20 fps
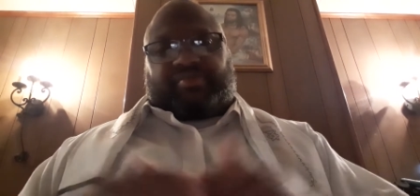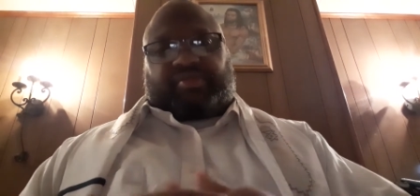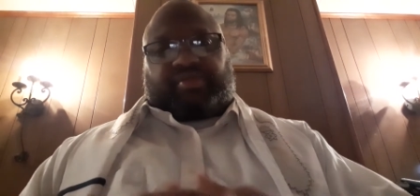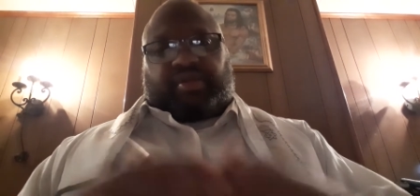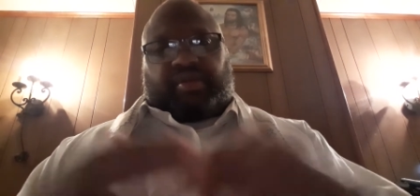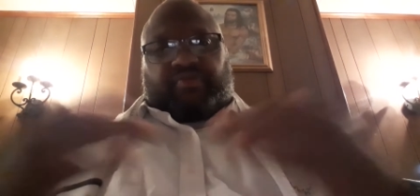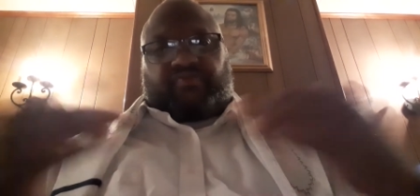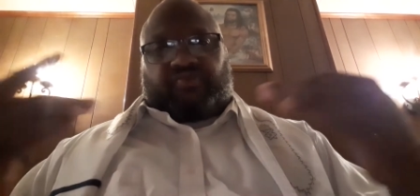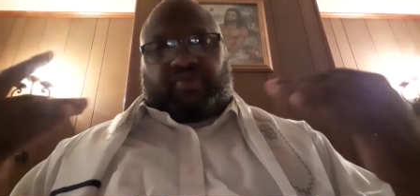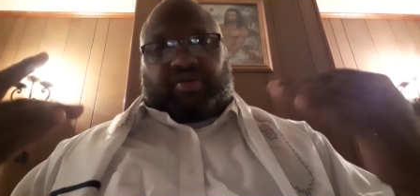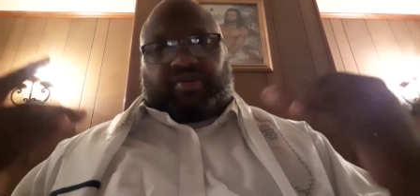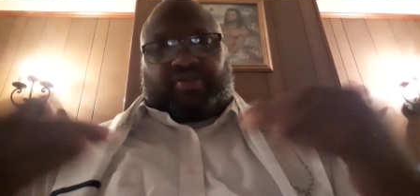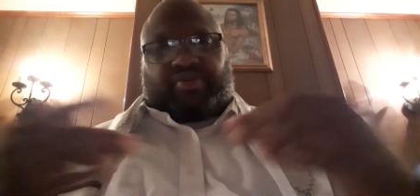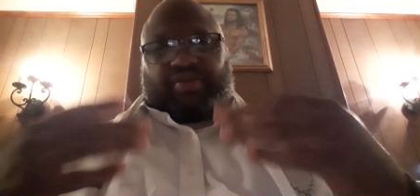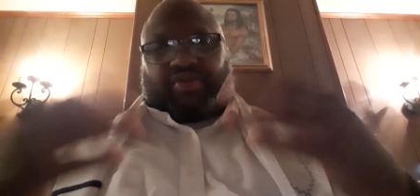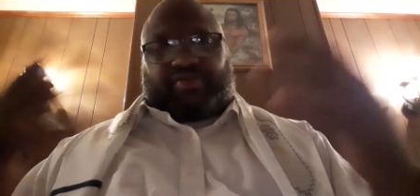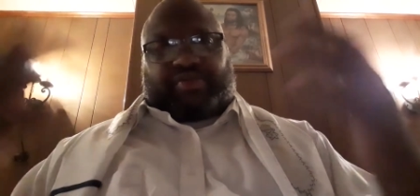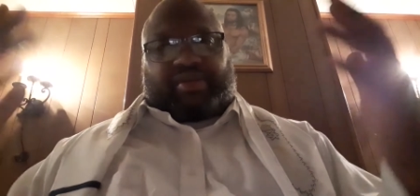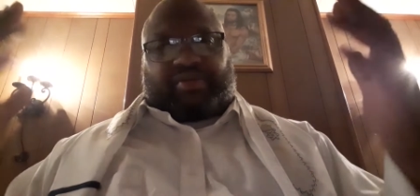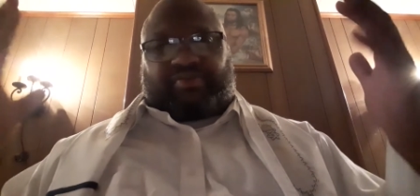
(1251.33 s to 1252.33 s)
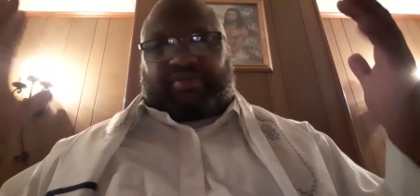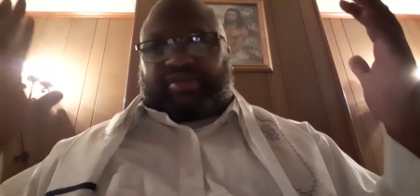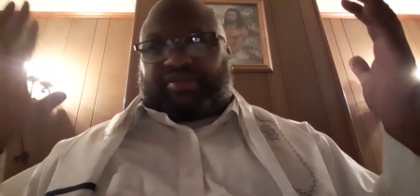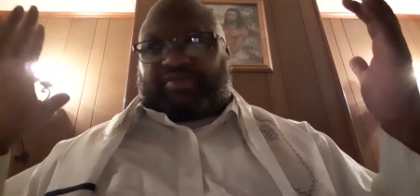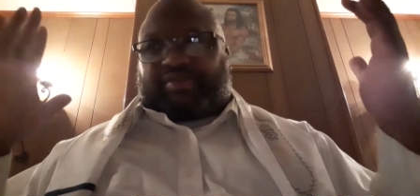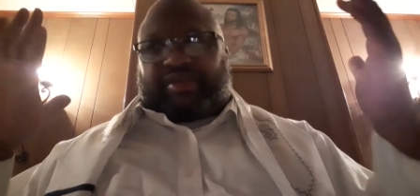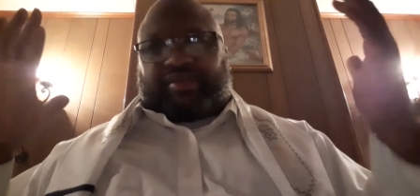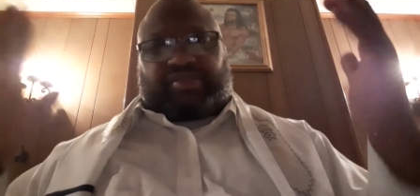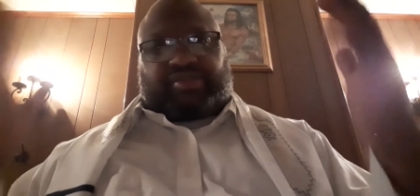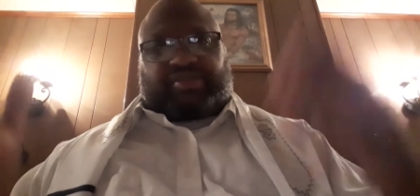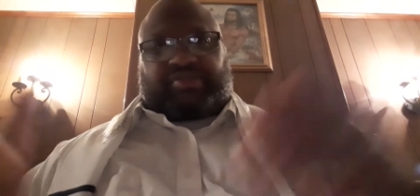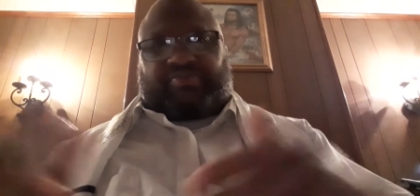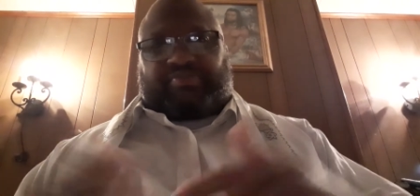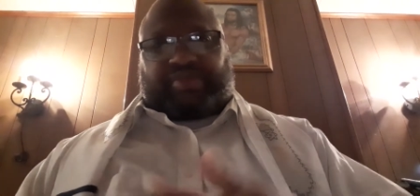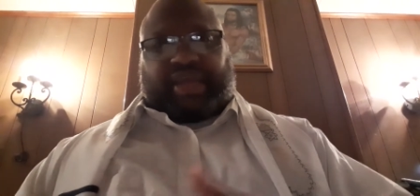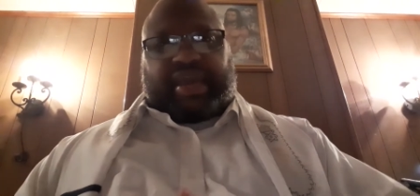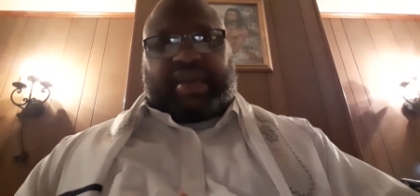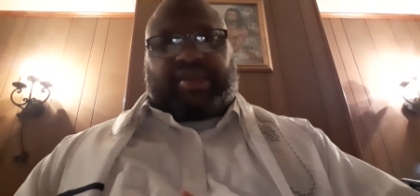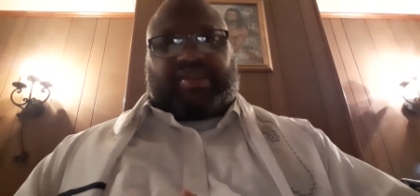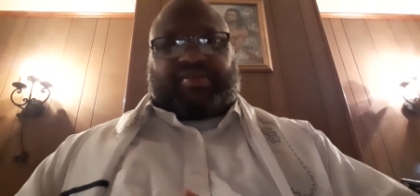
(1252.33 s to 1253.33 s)
Get rid you know, they just they just
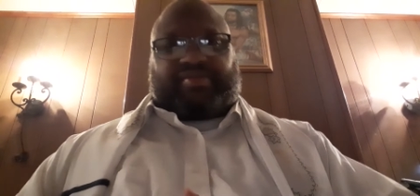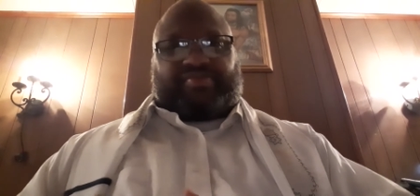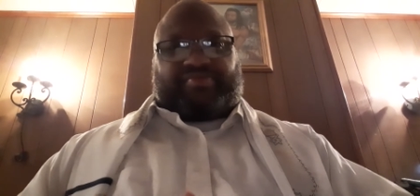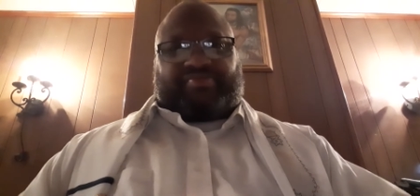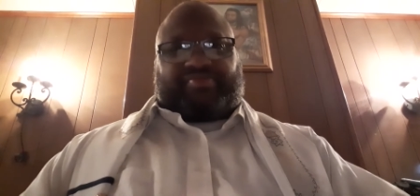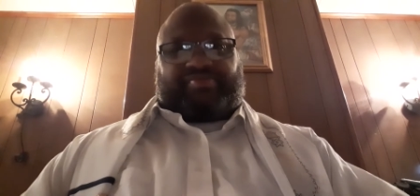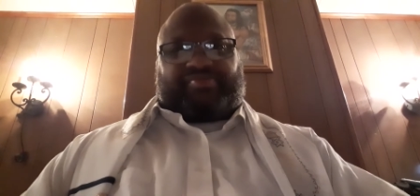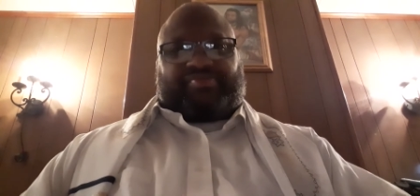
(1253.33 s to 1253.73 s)
hated him.